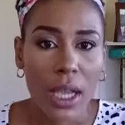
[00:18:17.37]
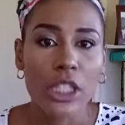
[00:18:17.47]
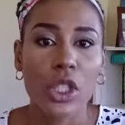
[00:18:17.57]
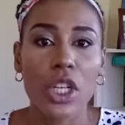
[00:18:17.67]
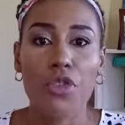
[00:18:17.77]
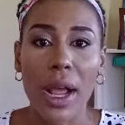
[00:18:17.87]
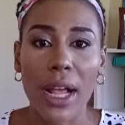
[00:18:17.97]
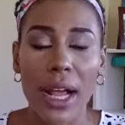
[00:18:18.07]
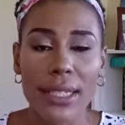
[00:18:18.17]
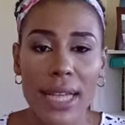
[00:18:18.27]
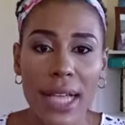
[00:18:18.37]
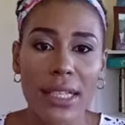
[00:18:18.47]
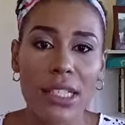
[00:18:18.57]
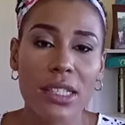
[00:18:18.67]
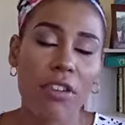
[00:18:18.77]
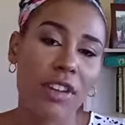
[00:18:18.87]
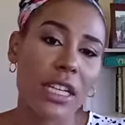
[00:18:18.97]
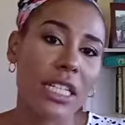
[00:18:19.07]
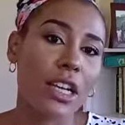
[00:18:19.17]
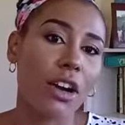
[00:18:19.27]
So they recognized the
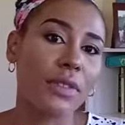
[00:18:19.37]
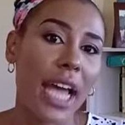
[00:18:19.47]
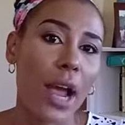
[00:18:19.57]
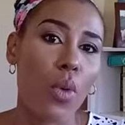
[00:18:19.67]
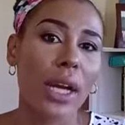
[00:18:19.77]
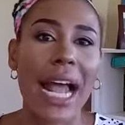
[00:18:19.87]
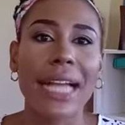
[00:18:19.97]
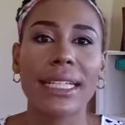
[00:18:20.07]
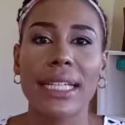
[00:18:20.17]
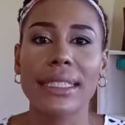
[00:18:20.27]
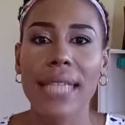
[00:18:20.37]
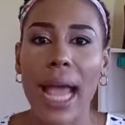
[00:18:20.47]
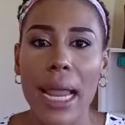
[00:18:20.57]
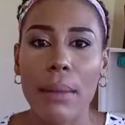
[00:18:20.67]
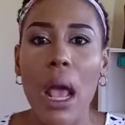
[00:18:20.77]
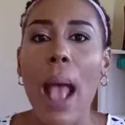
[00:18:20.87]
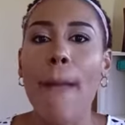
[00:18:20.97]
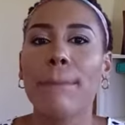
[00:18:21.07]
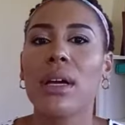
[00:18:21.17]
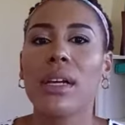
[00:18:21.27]
sovereignty of Taiwan at that time
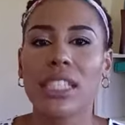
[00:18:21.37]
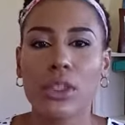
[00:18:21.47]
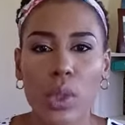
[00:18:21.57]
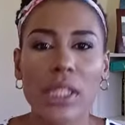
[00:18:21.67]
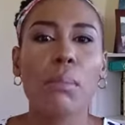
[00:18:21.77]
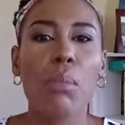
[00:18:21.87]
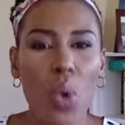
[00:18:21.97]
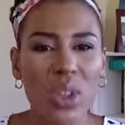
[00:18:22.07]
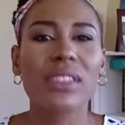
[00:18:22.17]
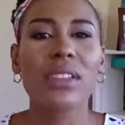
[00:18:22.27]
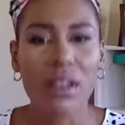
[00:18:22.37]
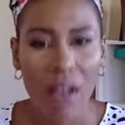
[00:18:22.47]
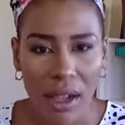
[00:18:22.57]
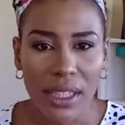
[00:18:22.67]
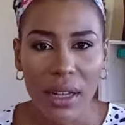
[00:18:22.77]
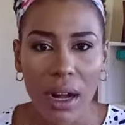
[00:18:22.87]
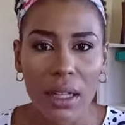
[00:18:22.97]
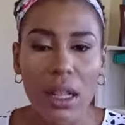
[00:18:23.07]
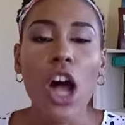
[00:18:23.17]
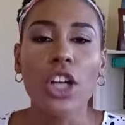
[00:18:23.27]
because it was most
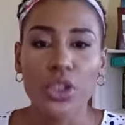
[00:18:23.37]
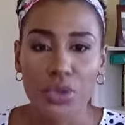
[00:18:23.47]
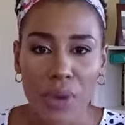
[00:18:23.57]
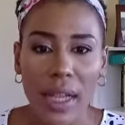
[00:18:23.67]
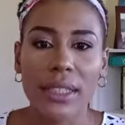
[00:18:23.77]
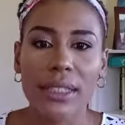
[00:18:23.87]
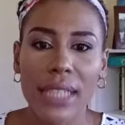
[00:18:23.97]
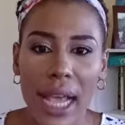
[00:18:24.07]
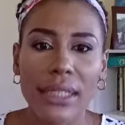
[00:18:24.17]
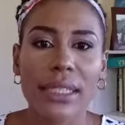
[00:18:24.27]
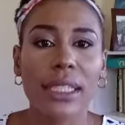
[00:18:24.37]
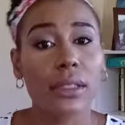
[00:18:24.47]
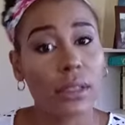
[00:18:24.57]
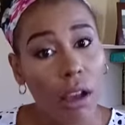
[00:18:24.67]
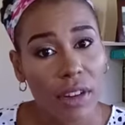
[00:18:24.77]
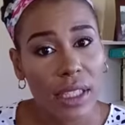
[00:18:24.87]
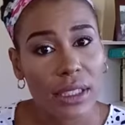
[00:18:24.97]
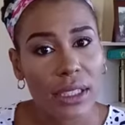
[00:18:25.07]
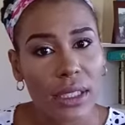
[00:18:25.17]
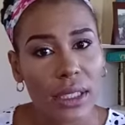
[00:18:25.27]
logical to recognize its
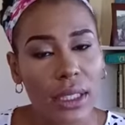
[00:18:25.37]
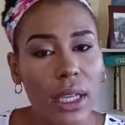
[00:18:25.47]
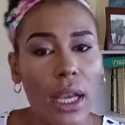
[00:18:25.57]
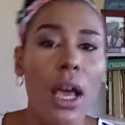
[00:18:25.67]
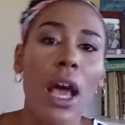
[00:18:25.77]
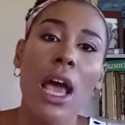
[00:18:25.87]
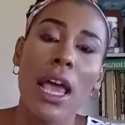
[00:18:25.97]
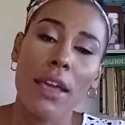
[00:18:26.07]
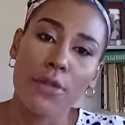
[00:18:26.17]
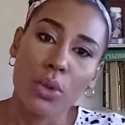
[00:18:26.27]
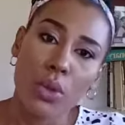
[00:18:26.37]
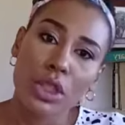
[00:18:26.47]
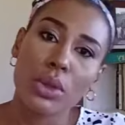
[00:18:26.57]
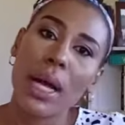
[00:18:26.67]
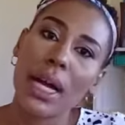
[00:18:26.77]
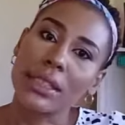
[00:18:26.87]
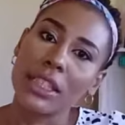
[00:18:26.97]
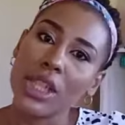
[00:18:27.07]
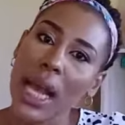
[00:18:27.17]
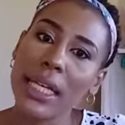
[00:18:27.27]
sovereignty. If you were to ask a
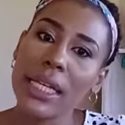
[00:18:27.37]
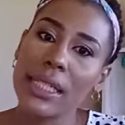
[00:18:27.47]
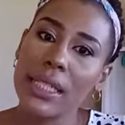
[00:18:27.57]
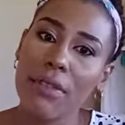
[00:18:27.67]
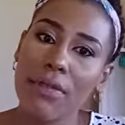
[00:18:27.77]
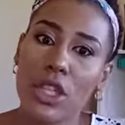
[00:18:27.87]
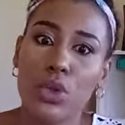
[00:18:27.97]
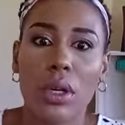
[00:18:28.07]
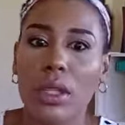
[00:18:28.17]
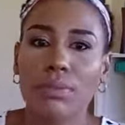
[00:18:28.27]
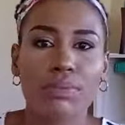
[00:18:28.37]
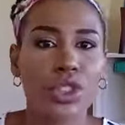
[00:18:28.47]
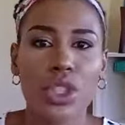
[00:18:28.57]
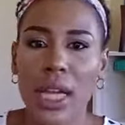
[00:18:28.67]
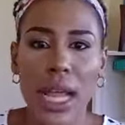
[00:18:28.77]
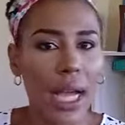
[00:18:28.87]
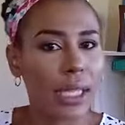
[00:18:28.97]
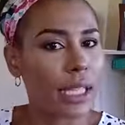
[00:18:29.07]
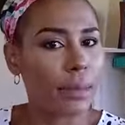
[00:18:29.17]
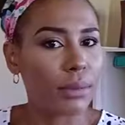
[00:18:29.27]
Chinese individual, should I
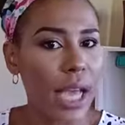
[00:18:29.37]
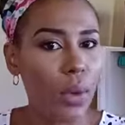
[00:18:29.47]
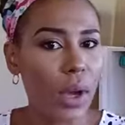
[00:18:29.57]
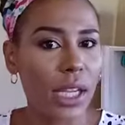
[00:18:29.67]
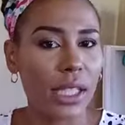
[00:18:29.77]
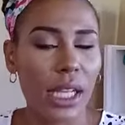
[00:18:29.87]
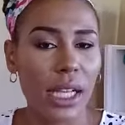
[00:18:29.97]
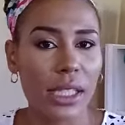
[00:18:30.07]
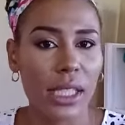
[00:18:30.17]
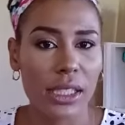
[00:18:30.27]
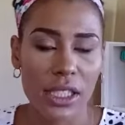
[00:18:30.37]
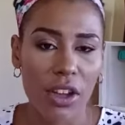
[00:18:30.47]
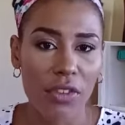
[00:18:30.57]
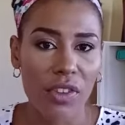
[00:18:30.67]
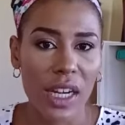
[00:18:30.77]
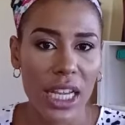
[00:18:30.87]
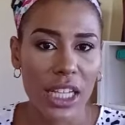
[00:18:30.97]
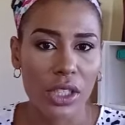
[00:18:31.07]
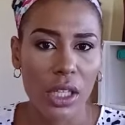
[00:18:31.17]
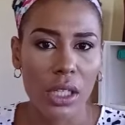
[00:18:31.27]
accept Taiwan as, as, as a sovereign
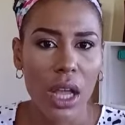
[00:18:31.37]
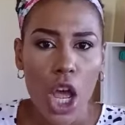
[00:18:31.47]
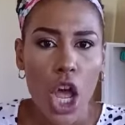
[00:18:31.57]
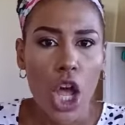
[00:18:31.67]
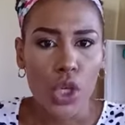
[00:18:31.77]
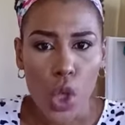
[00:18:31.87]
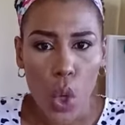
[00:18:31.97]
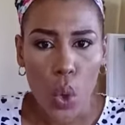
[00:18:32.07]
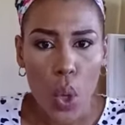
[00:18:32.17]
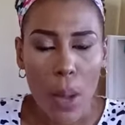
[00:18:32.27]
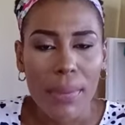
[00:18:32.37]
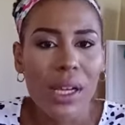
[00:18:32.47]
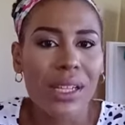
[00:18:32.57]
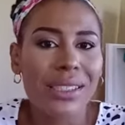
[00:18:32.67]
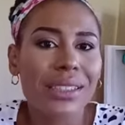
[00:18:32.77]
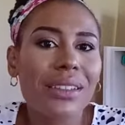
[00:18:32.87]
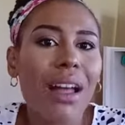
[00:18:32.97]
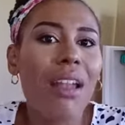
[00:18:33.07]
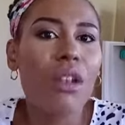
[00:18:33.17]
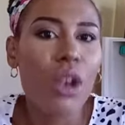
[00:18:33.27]
nation? No, because it's
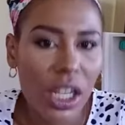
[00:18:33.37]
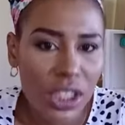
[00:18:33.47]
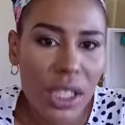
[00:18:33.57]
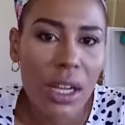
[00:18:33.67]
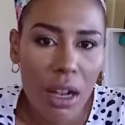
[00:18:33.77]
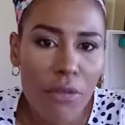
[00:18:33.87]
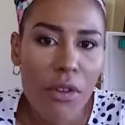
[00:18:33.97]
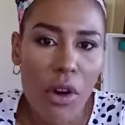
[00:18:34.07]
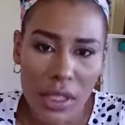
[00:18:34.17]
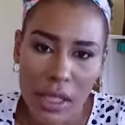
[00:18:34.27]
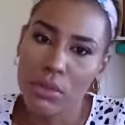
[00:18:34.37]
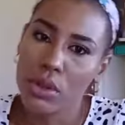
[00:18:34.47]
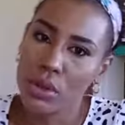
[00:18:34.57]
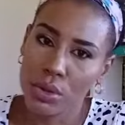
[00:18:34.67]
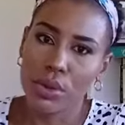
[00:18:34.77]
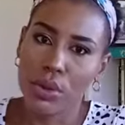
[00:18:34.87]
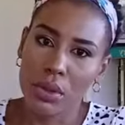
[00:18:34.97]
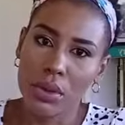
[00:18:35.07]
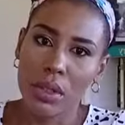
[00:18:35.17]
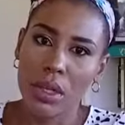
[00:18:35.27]
not logical for them to do so.
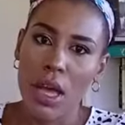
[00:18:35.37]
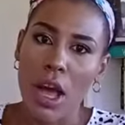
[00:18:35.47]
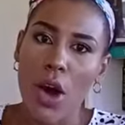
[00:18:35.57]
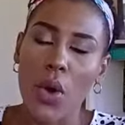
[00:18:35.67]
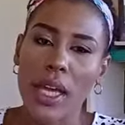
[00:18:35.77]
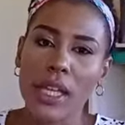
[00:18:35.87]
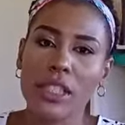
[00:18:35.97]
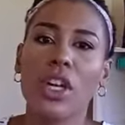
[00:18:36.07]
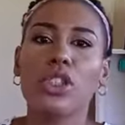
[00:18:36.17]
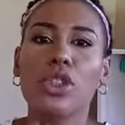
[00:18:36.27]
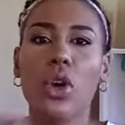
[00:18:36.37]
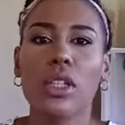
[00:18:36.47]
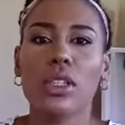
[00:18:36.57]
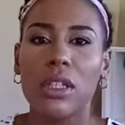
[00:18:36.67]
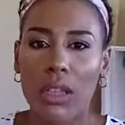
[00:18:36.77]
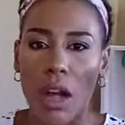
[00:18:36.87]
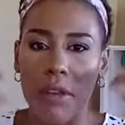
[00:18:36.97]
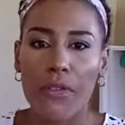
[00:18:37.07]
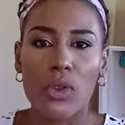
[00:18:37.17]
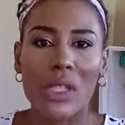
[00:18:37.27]
Okay, so don't
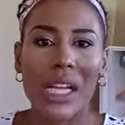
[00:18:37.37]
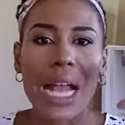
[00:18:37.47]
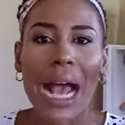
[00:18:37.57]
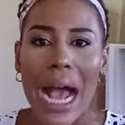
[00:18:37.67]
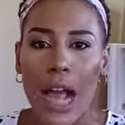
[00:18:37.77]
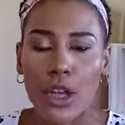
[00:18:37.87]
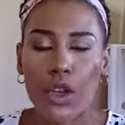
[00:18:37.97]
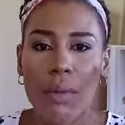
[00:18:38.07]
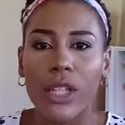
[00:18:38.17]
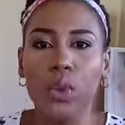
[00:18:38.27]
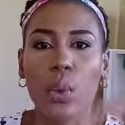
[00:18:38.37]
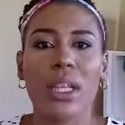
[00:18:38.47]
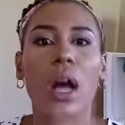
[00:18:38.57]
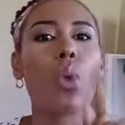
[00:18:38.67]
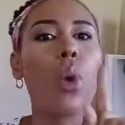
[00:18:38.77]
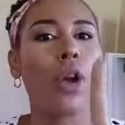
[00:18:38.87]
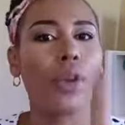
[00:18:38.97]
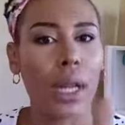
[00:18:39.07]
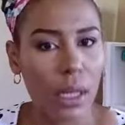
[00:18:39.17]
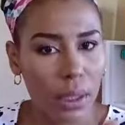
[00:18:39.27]
confuse an argument with a
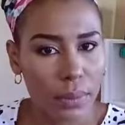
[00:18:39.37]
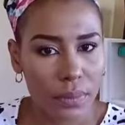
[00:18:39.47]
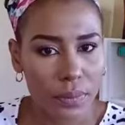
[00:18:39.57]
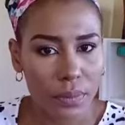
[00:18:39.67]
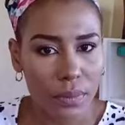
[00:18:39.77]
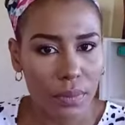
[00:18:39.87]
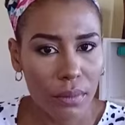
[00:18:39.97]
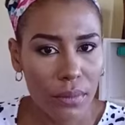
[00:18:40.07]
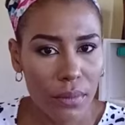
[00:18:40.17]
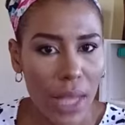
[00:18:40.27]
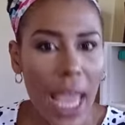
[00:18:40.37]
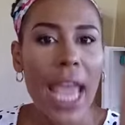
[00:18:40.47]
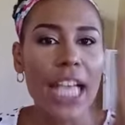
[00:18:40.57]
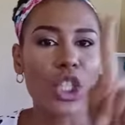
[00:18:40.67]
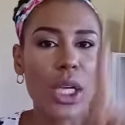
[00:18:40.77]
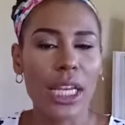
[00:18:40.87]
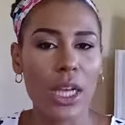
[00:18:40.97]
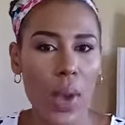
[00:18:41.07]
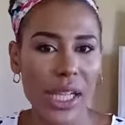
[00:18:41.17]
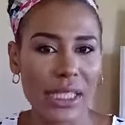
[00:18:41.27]
quarrel. So in the
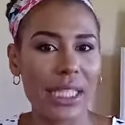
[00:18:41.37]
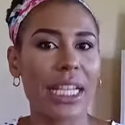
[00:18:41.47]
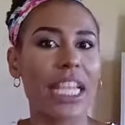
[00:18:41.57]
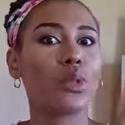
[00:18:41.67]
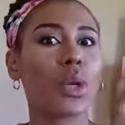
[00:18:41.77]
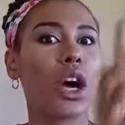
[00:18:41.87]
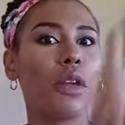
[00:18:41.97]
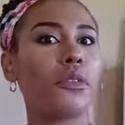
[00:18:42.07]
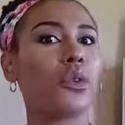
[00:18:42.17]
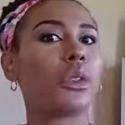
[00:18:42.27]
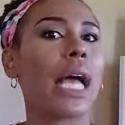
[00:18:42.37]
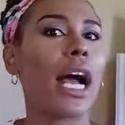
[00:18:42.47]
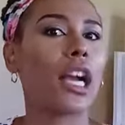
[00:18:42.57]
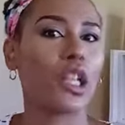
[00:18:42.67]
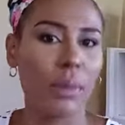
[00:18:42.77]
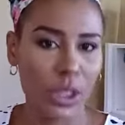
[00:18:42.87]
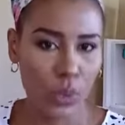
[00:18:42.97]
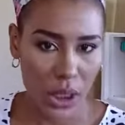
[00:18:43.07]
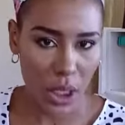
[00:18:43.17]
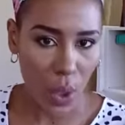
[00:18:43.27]
West Indies, we confuse argument
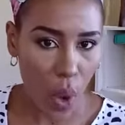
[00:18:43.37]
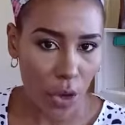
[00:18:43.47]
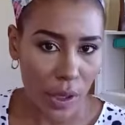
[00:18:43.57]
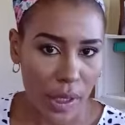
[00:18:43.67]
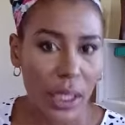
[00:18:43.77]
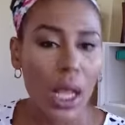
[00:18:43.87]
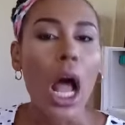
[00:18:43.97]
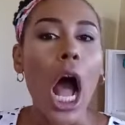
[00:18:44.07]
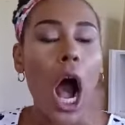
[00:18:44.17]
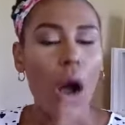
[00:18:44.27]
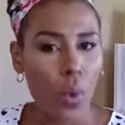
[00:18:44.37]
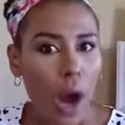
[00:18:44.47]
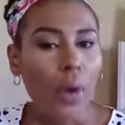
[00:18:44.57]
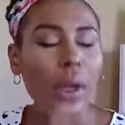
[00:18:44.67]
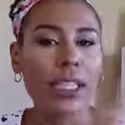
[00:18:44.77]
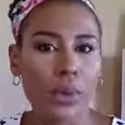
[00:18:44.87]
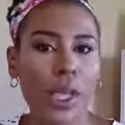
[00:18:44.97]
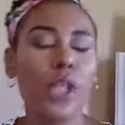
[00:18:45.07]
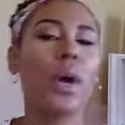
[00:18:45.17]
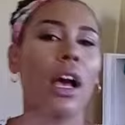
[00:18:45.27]
with a quarrel. A quarrel is
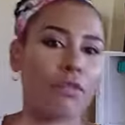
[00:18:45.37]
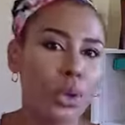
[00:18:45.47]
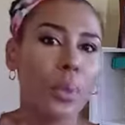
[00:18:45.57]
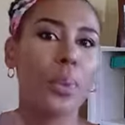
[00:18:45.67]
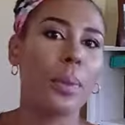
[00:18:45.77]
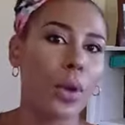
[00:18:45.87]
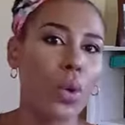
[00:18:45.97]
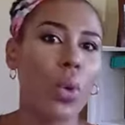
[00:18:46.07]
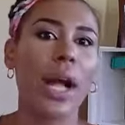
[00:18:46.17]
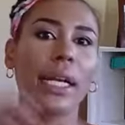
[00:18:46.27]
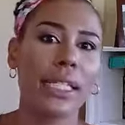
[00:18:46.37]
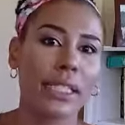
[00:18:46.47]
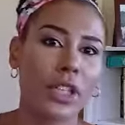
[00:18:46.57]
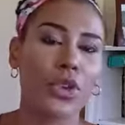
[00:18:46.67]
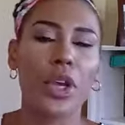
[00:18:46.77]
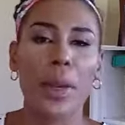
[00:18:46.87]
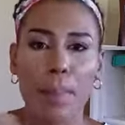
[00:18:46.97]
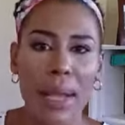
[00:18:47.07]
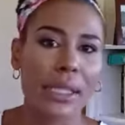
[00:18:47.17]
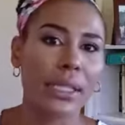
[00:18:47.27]
when you have two people who are disagreeing
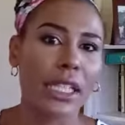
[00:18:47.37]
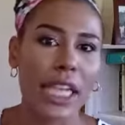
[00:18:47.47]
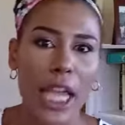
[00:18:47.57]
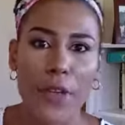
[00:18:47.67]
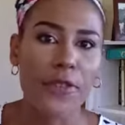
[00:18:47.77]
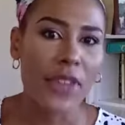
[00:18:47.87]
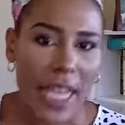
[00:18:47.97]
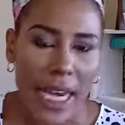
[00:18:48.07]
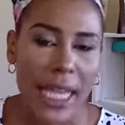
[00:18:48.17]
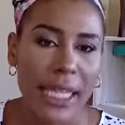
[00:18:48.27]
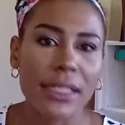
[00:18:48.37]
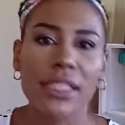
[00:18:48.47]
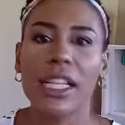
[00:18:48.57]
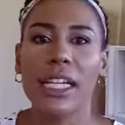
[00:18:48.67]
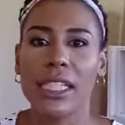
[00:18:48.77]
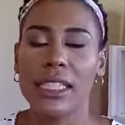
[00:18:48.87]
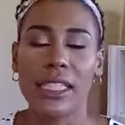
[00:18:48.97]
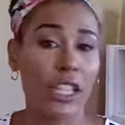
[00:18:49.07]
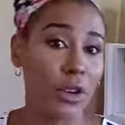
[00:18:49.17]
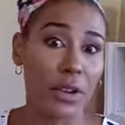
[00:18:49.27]
based on their feelings, not
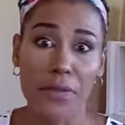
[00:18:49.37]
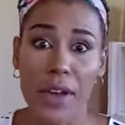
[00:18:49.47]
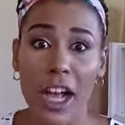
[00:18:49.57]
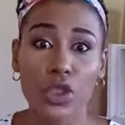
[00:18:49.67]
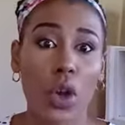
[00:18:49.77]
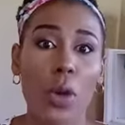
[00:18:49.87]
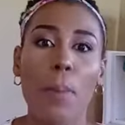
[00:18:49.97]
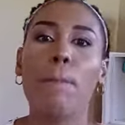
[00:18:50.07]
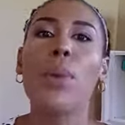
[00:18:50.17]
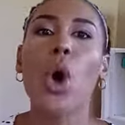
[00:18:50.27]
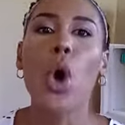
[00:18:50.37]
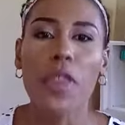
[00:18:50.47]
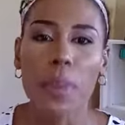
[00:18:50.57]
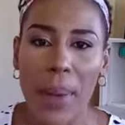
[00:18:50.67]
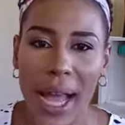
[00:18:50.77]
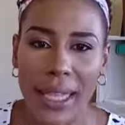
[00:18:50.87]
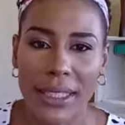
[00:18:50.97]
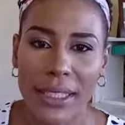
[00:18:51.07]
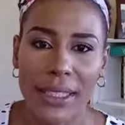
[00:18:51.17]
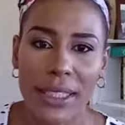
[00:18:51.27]
necessarily factual. Both
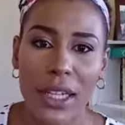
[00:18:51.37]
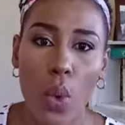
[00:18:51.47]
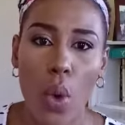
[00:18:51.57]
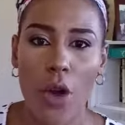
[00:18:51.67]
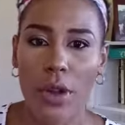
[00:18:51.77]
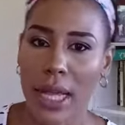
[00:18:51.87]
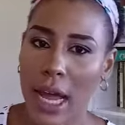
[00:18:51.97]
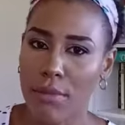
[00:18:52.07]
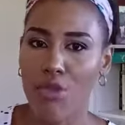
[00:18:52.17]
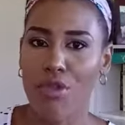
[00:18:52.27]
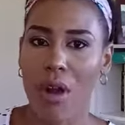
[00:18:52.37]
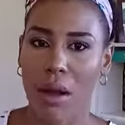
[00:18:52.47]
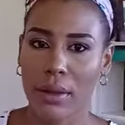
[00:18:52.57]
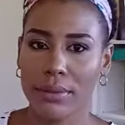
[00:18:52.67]
parties in a quarrel can be wrong.